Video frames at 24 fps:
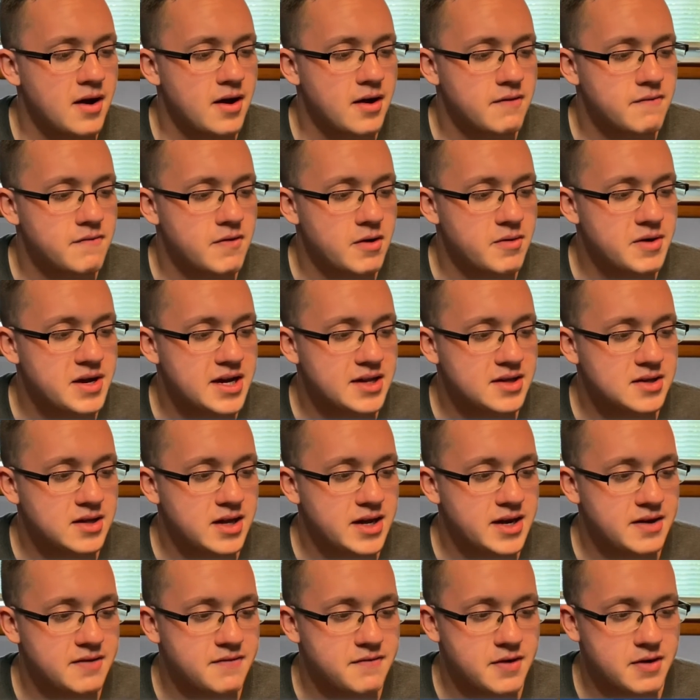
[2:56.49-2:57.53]
Very
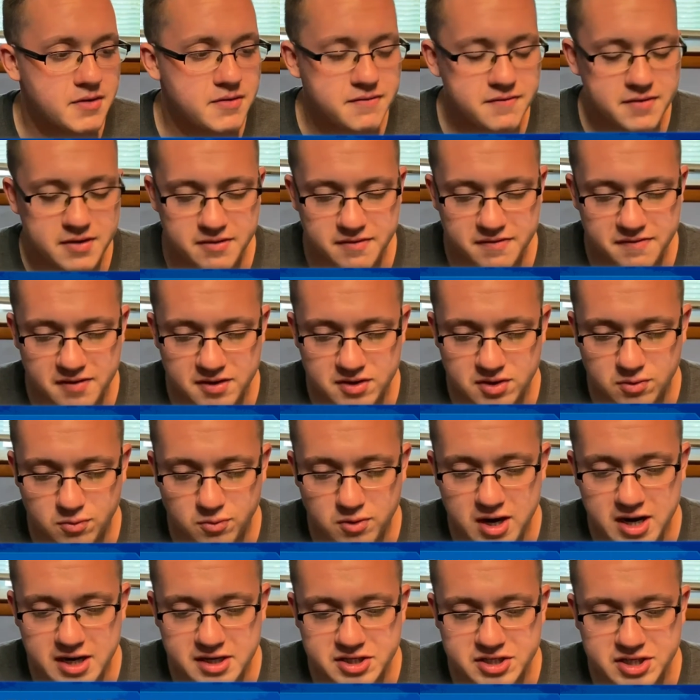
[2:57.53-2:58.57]
athletic, very, very fun to
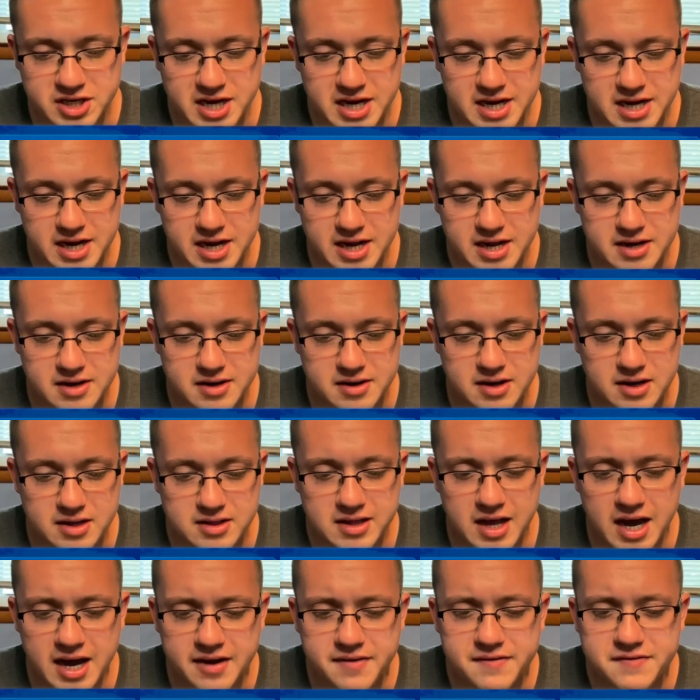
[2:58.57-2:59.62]
watch, and a
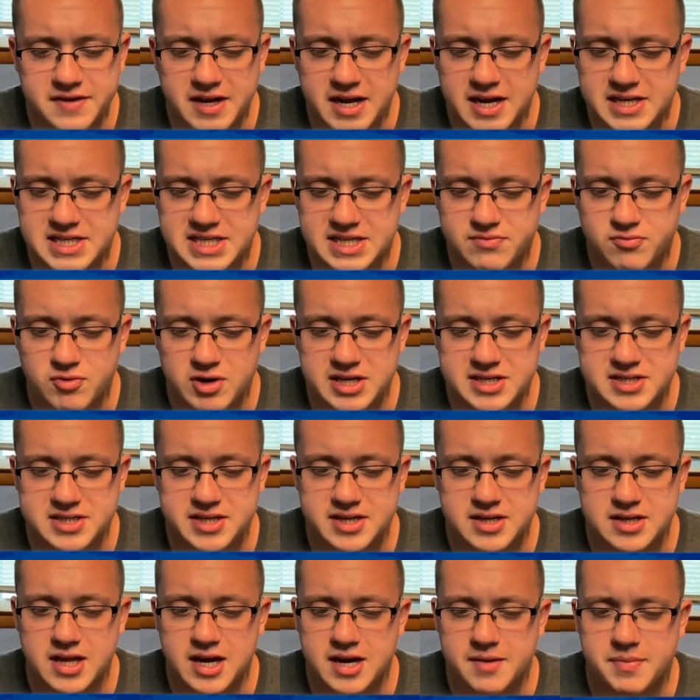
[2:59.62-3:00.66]
lot of tag team wrestling,
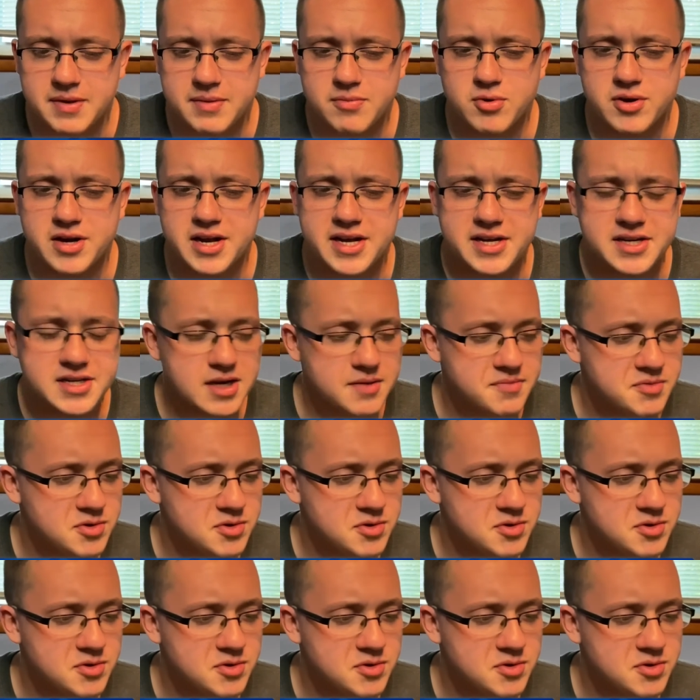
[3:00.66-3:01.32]
a lot of people on AEW